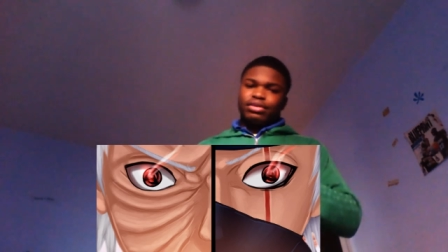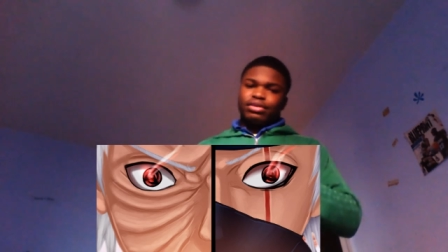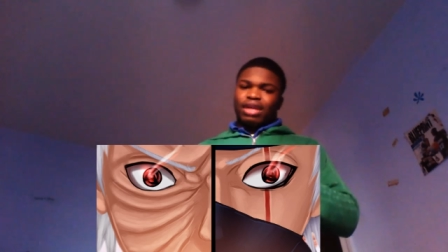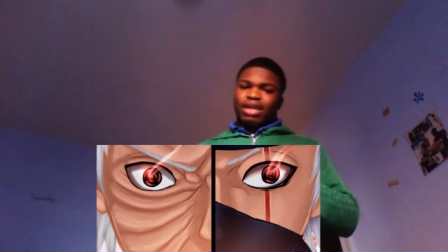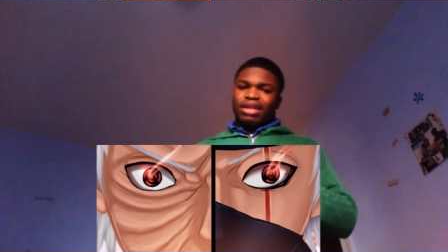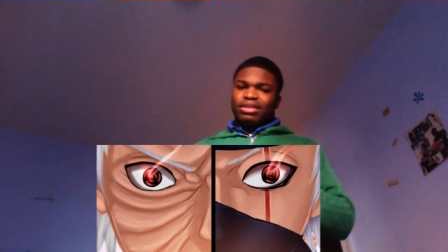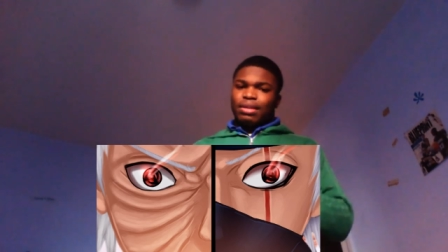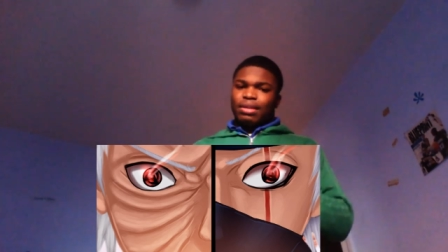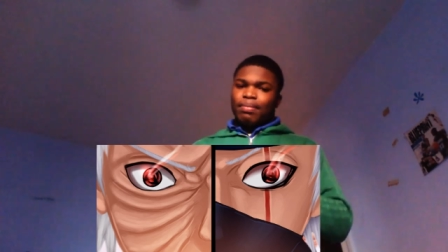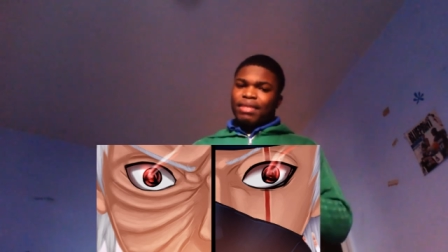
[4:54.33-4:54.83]
into
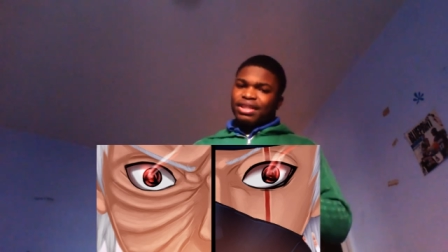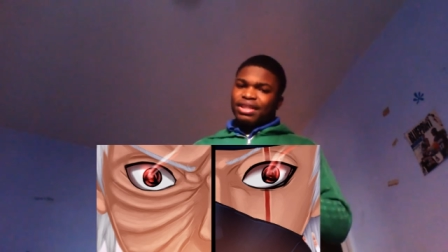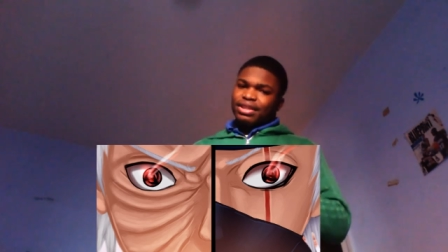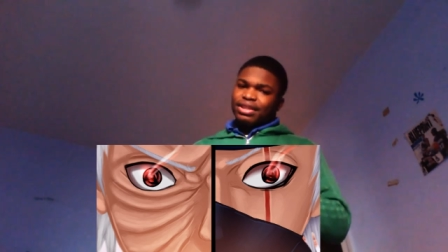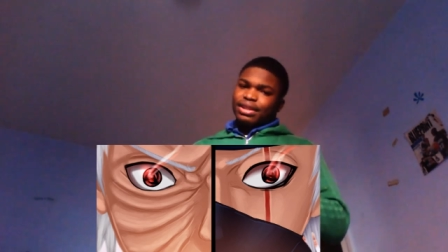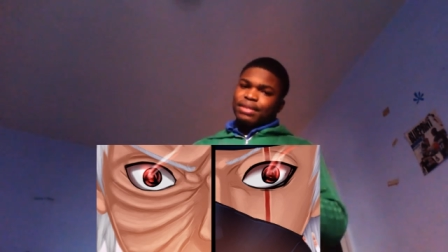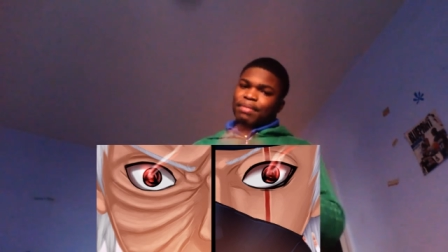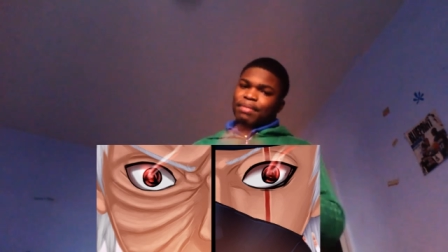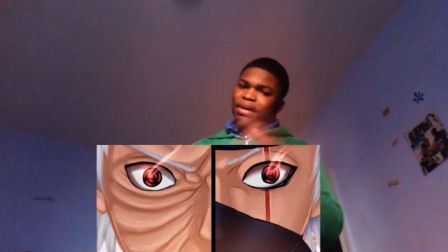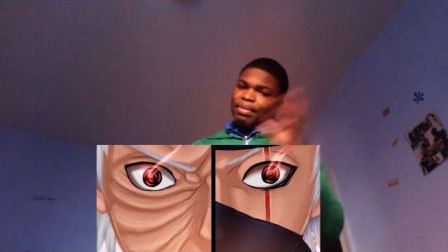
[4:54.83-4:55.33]
the
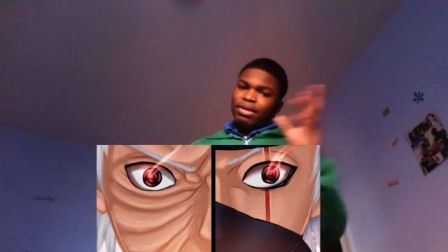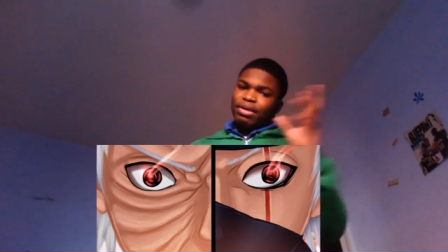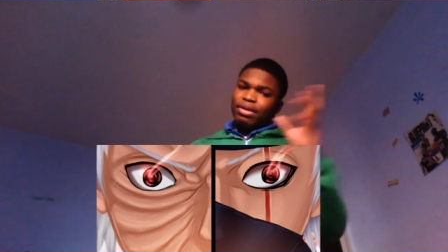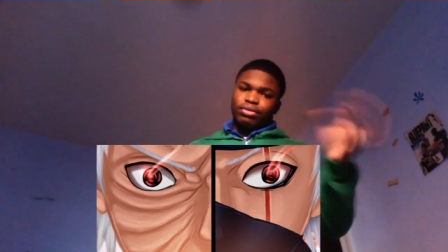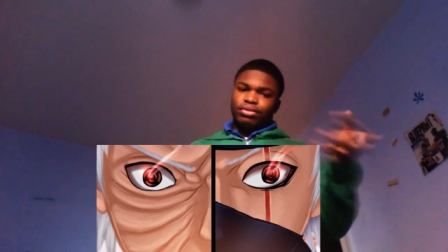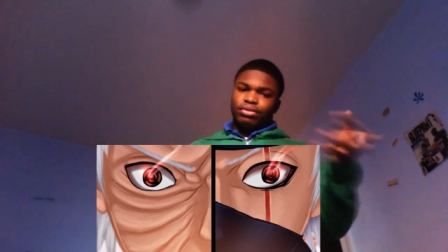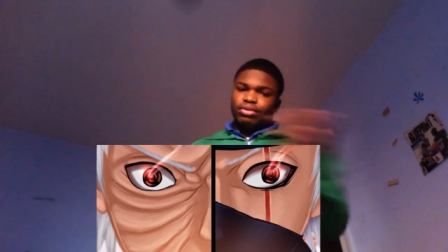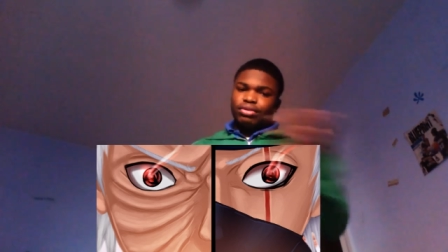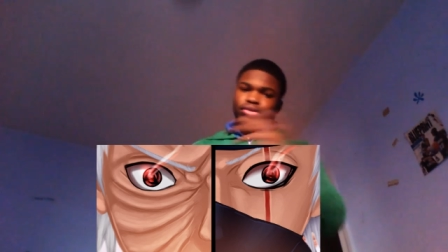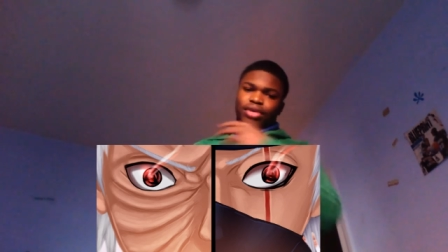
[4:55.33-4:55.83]
mission. Maybe
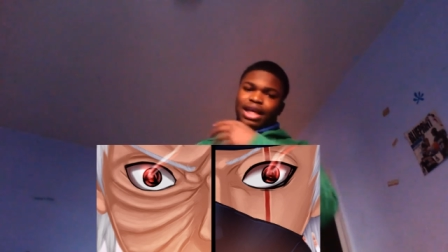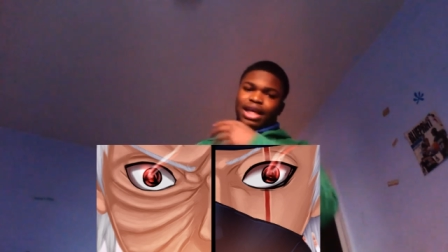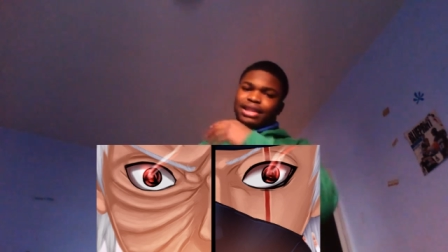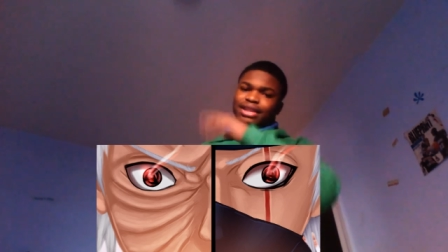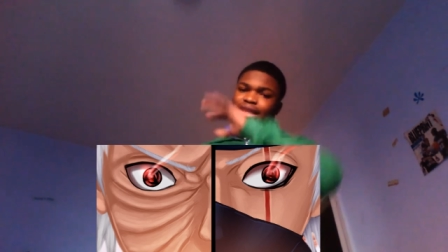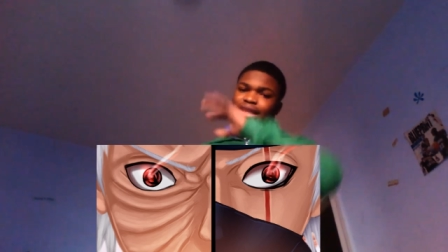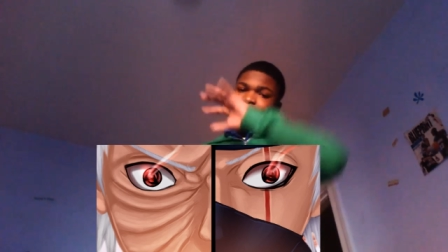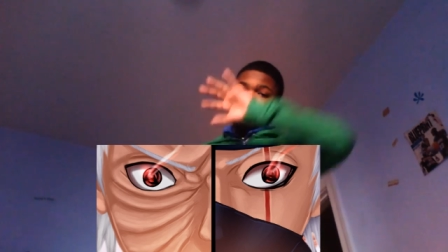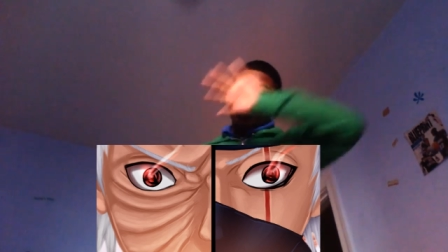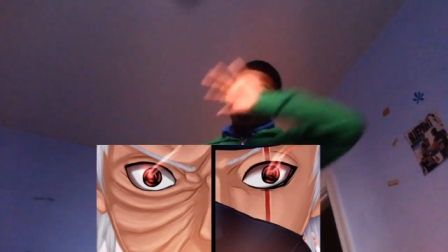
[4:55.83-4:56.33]
he'll do that
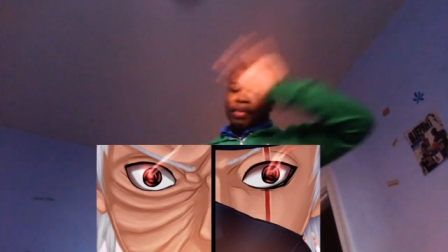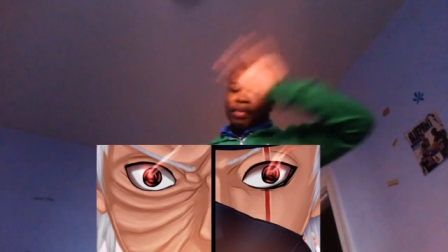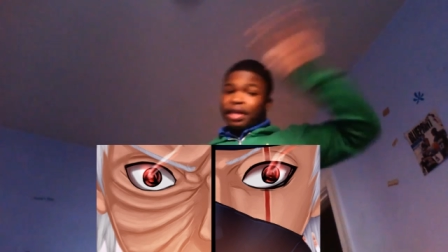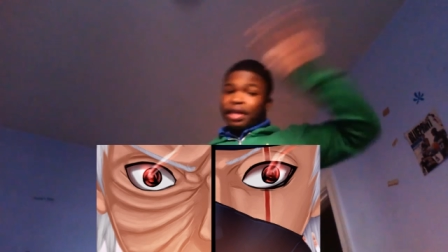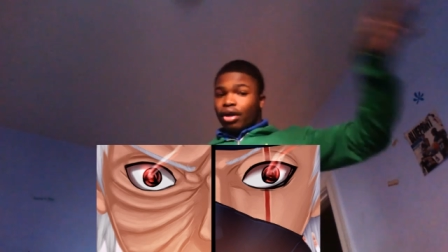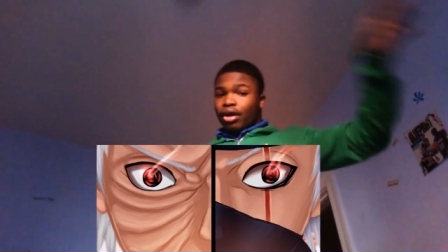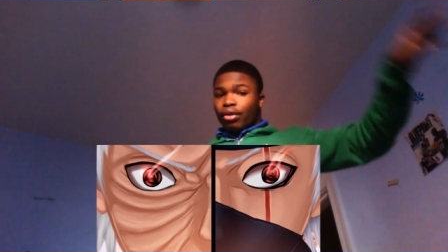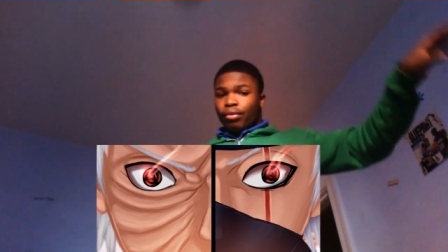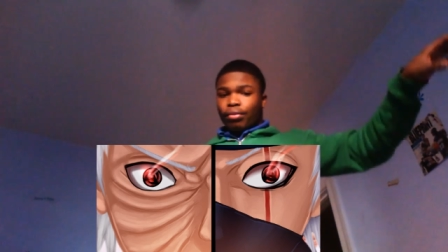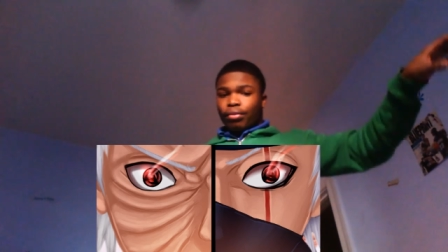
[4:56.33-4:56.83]
shit in
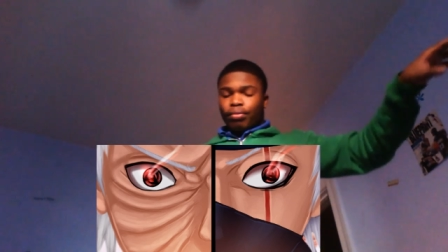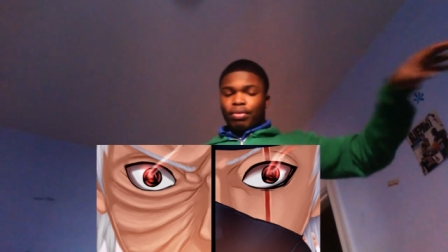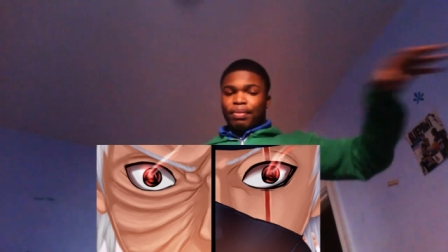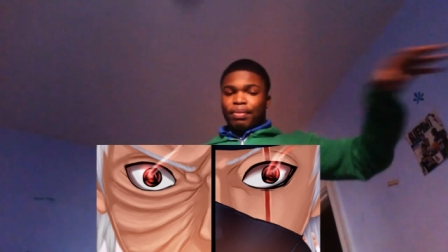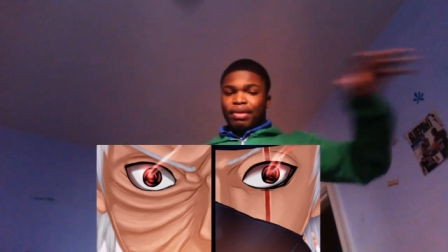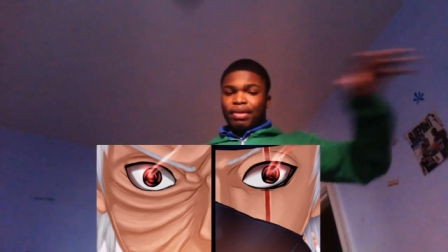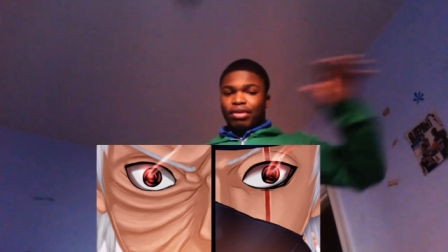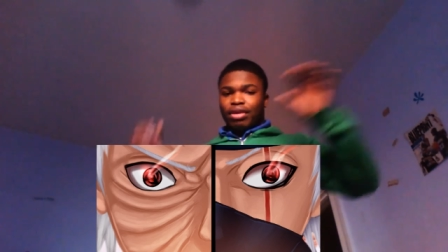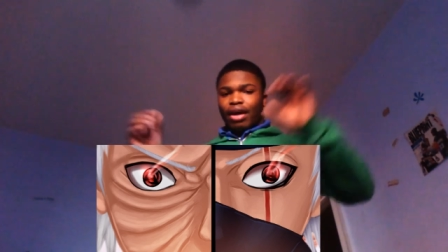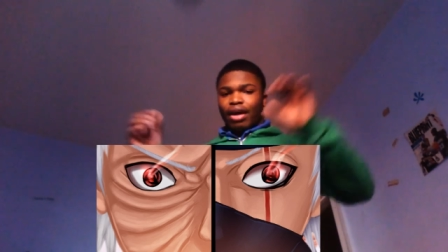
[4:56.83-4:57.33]
Obito.
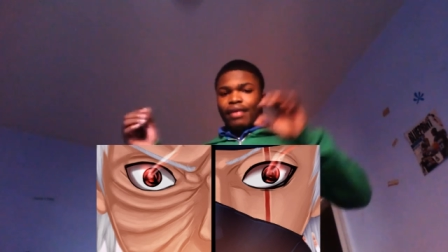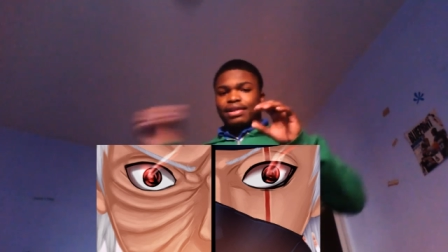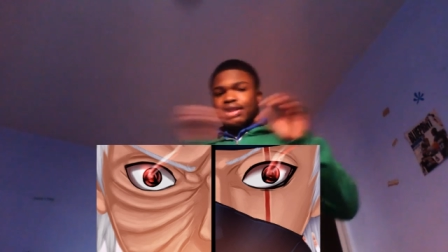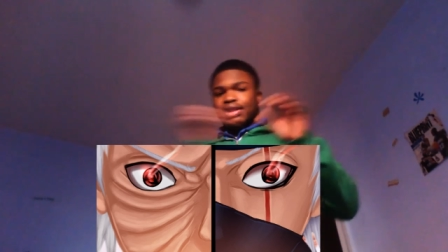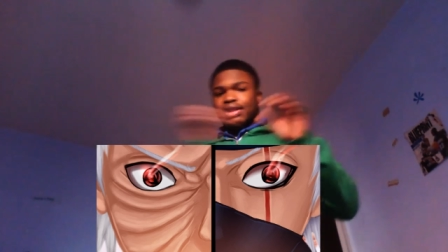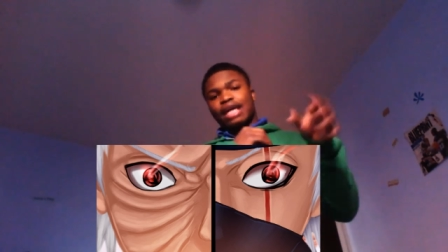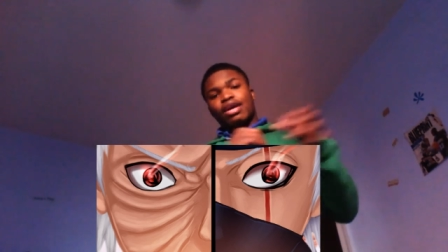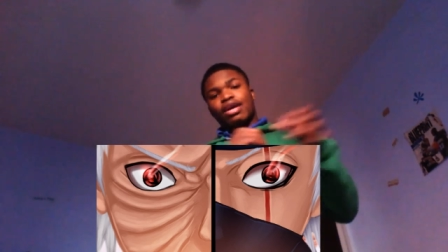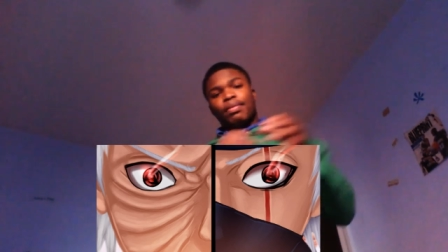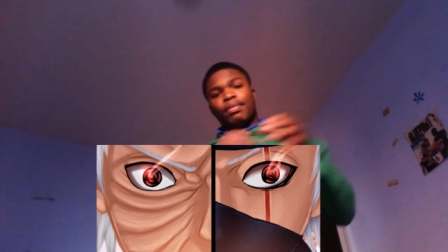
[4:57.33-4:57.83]
We'll be on the other
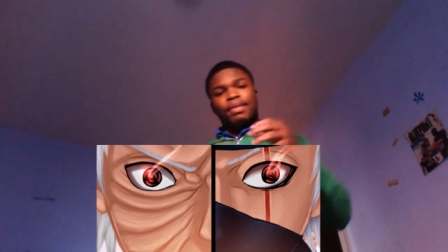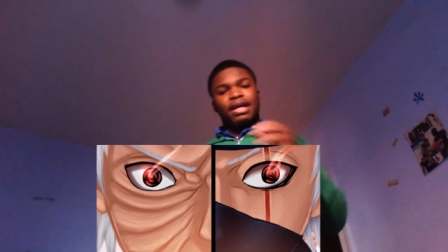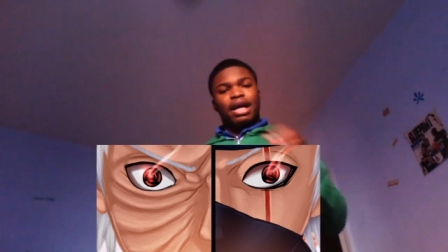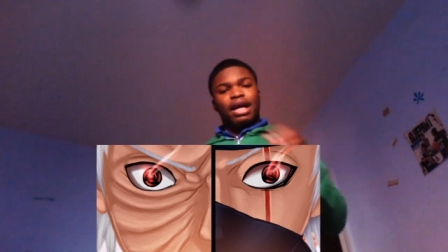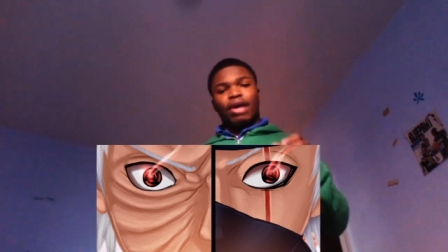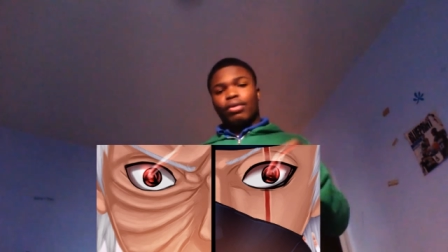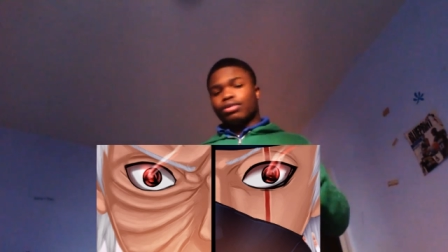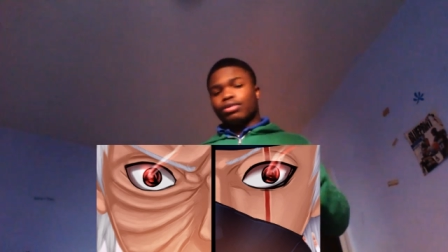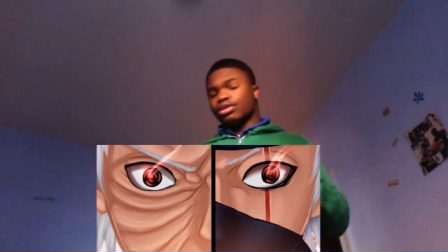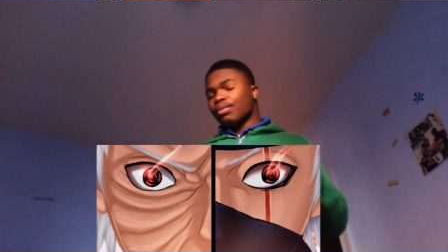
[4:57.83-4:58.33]
side helping
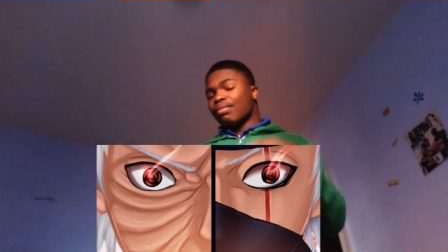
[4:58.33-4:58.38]
out.